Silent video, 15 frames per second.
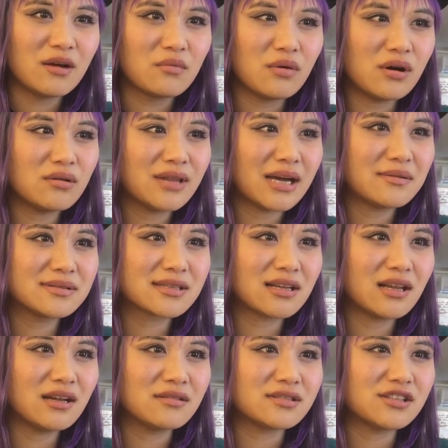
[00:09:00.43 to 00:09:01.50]
Whoa, that was
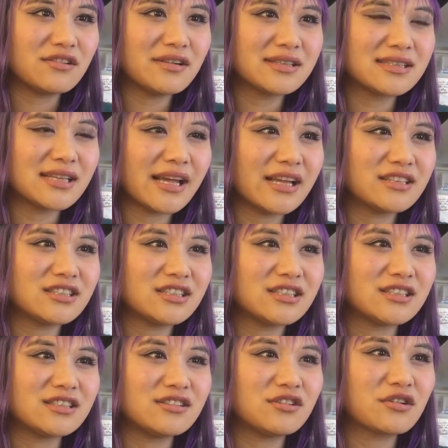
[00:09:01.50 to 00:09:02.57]
close. You're insane.
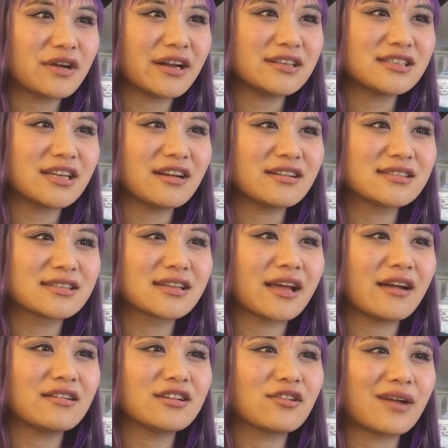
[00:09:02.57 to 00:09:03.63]
You
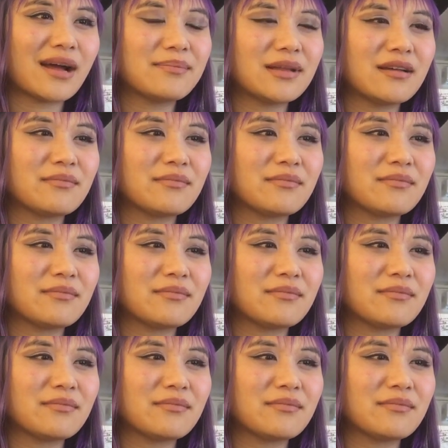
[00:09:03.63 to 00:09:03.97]
scared the crap